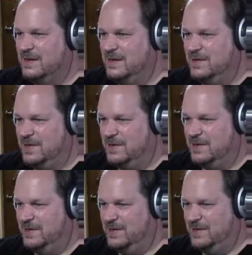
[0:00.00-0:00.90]

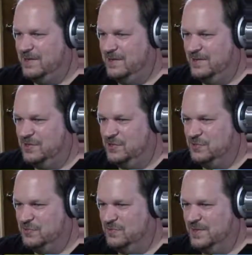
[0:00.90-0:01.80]
Okay, I can
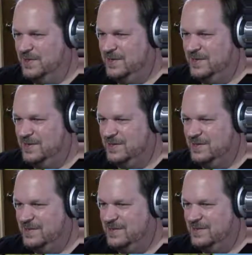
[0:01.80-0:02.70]
do run and
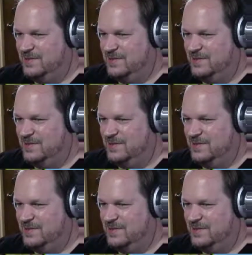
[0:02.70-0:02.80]
gun,